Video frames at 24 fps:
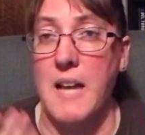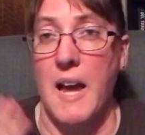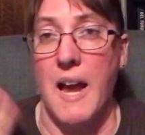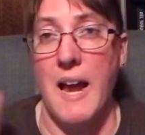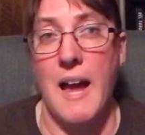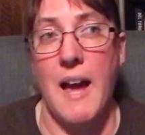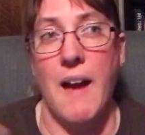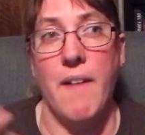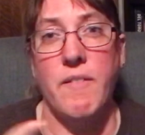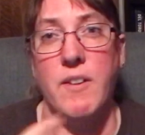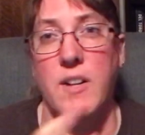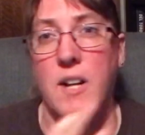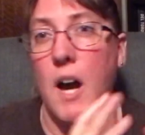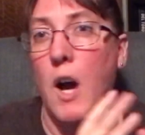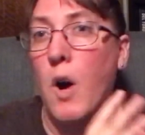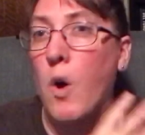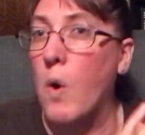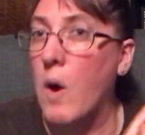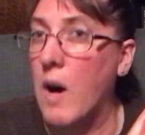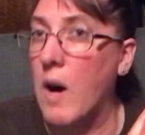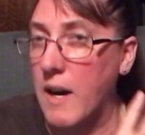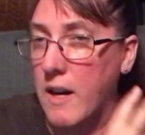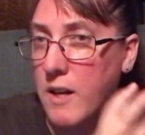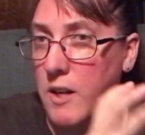I have a
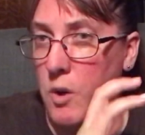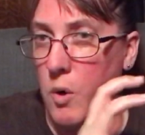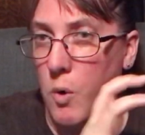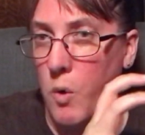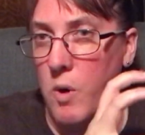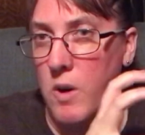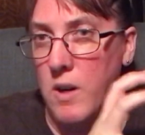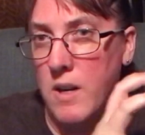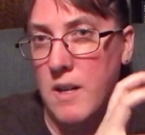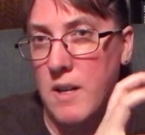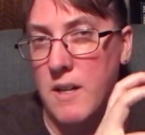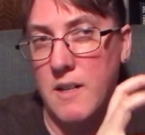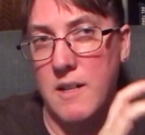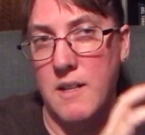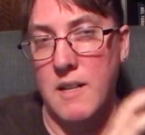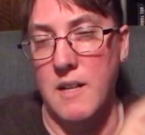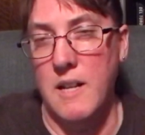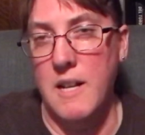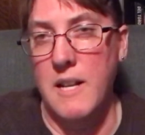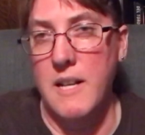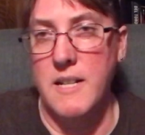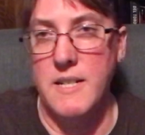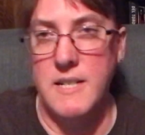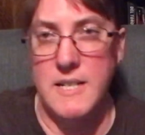core
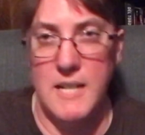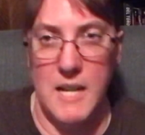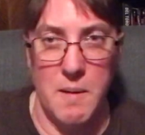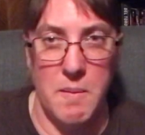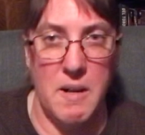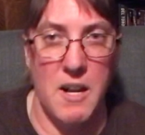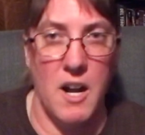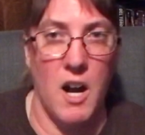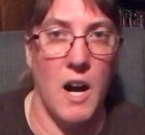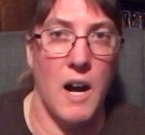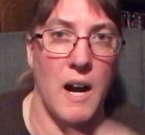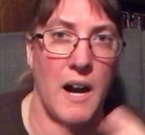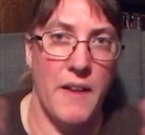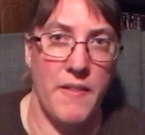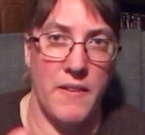TBR,